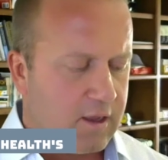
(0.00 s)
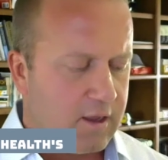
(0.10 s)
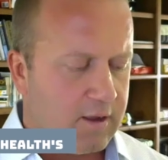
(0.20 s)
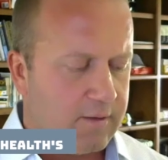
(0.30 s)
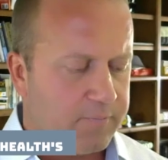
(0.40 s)

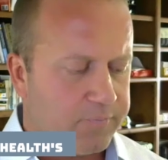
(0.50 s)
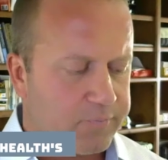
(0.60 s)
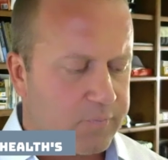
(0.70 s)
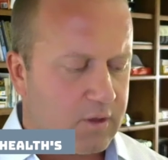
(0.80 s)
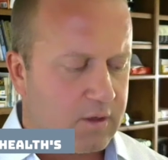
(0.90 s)

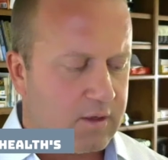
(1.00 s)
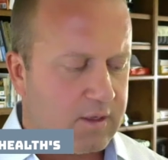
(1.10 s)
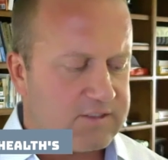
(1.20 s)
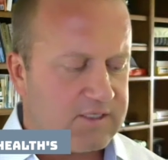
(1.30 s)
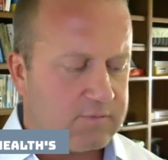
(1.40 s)
um,
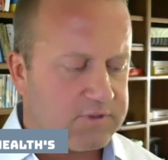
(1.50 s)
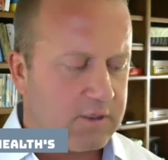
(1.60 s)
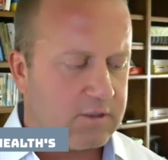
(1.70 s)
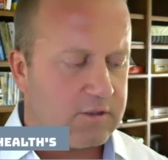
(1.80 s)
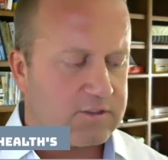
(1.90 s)
it seems like